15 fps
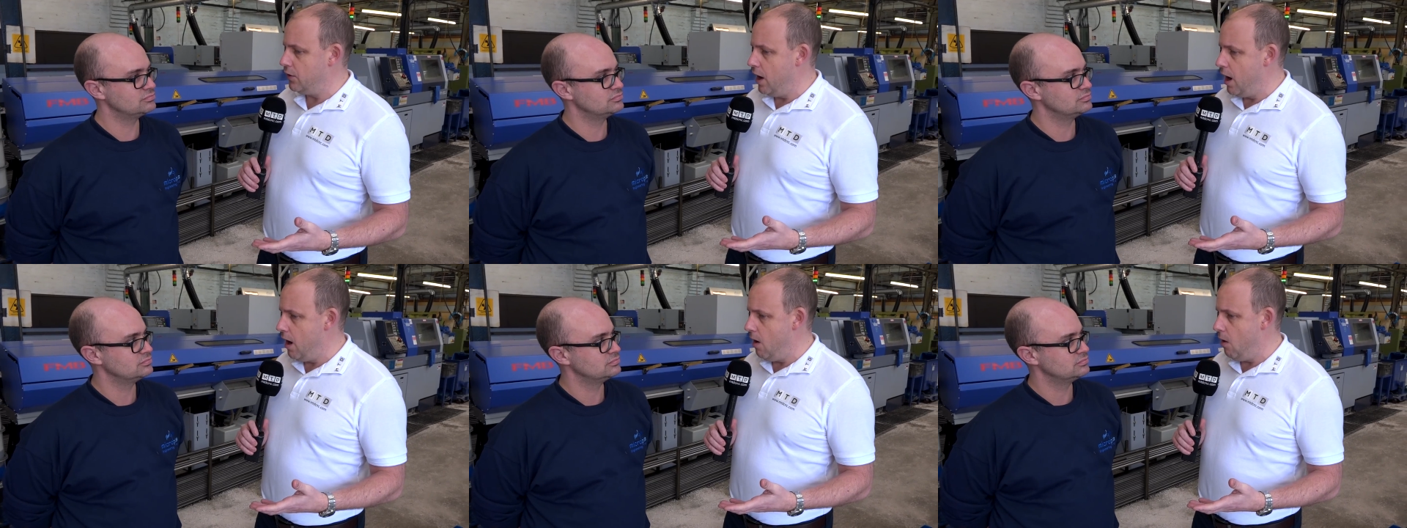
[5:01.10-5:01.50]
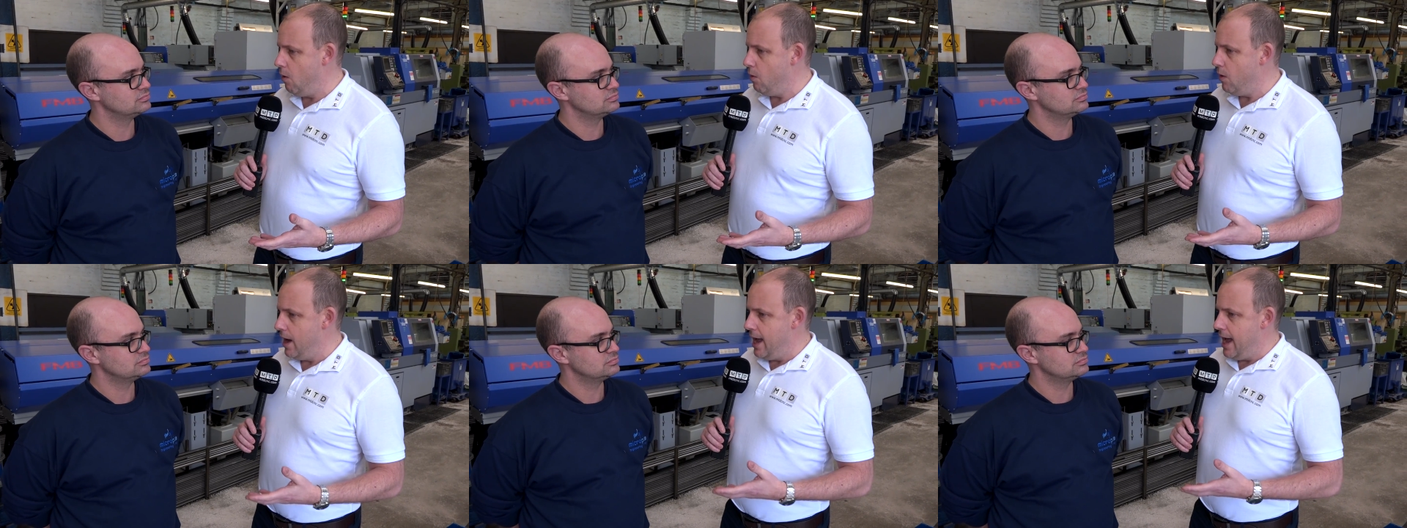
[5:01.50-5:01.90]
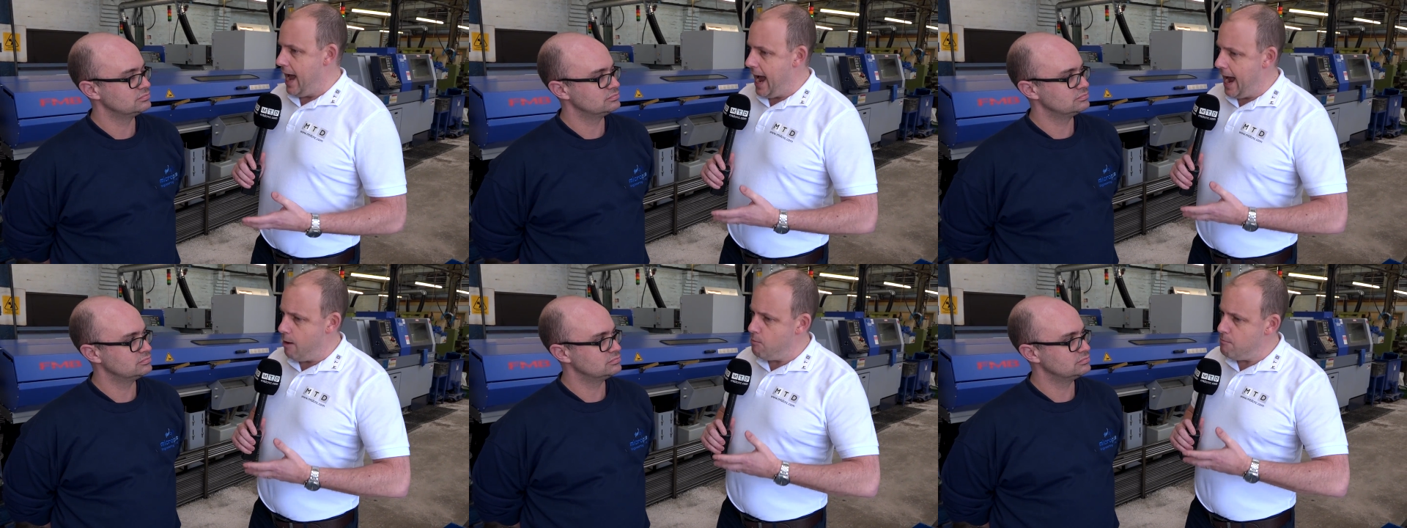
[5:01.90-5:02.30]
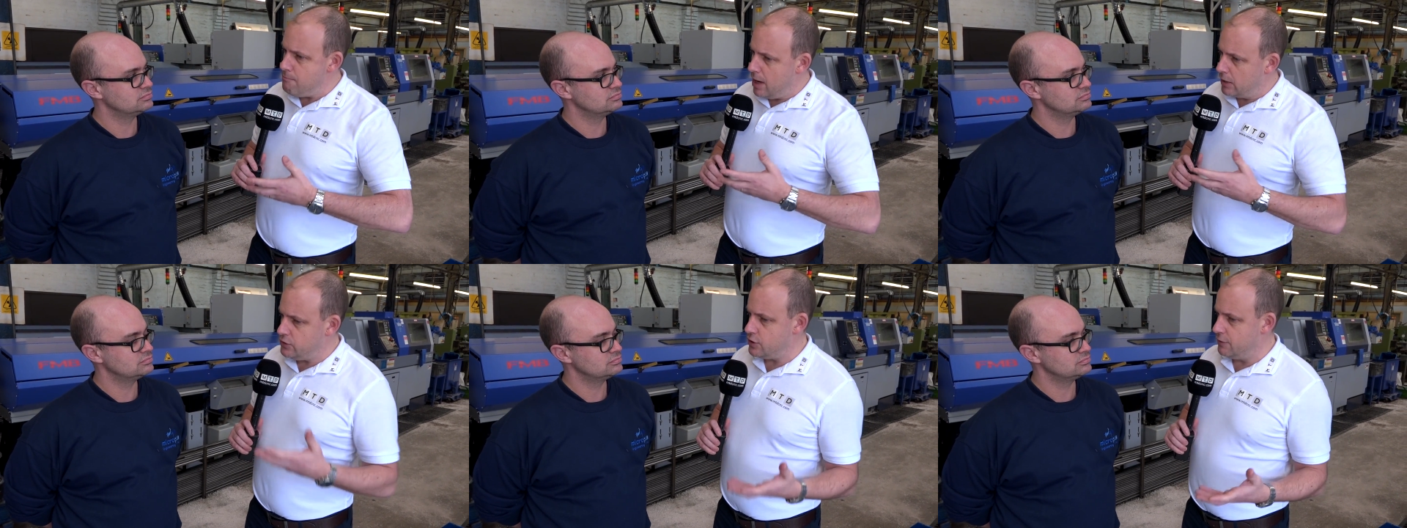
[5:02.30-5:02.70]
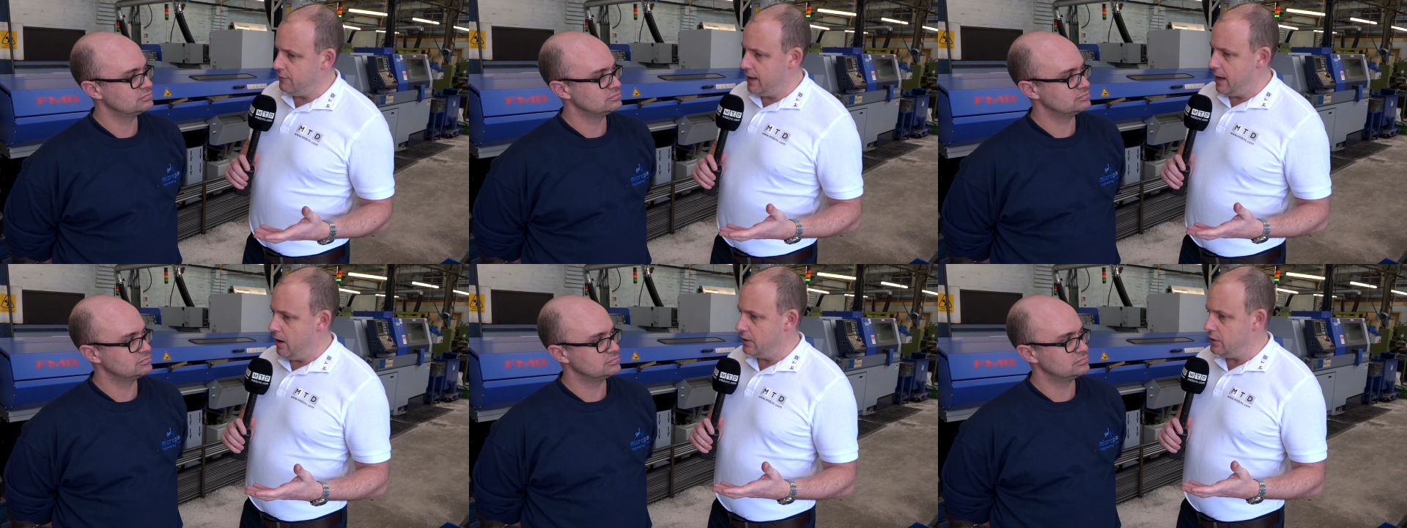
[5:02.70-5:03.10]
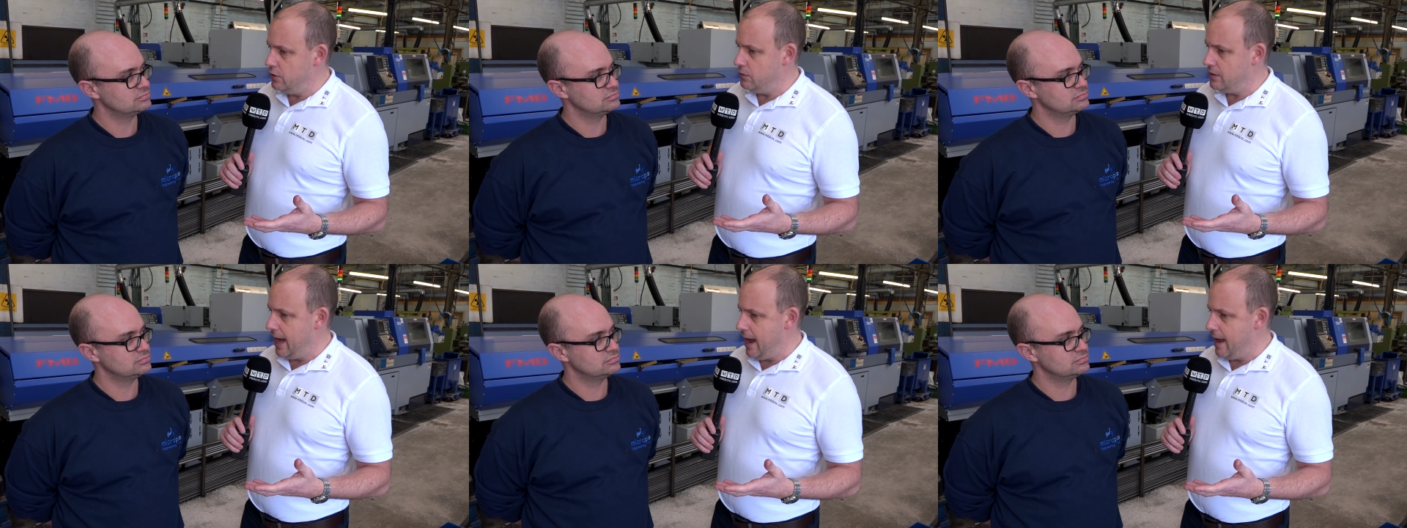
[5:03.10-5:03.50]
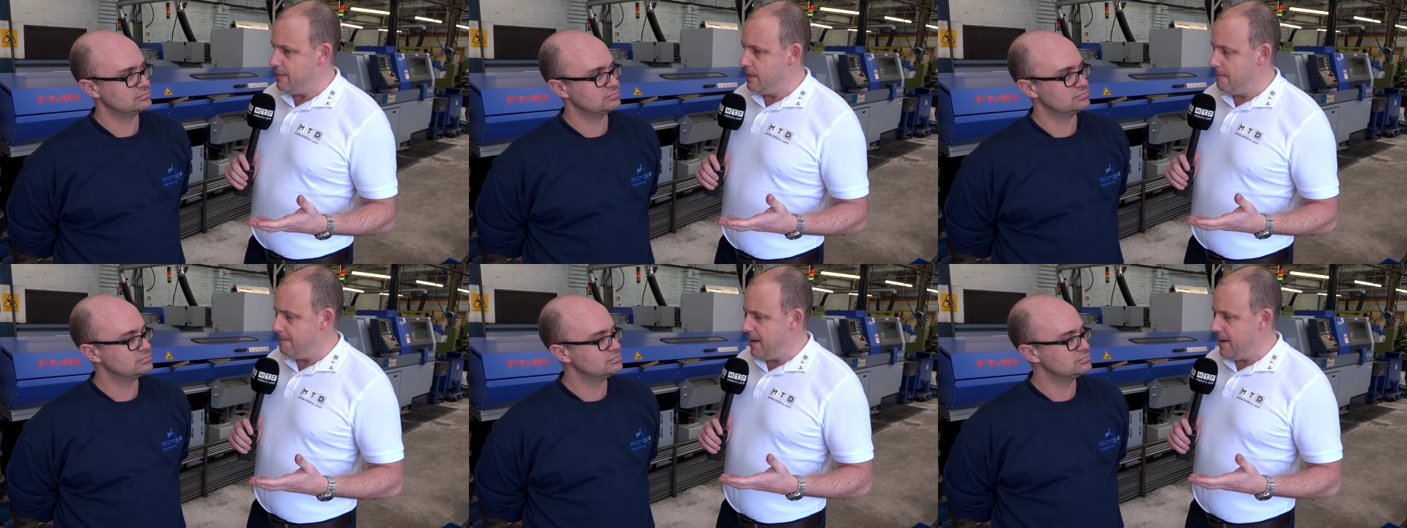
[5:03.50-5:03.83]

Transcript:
Speaker 1: on a whole, how much of it are you getting the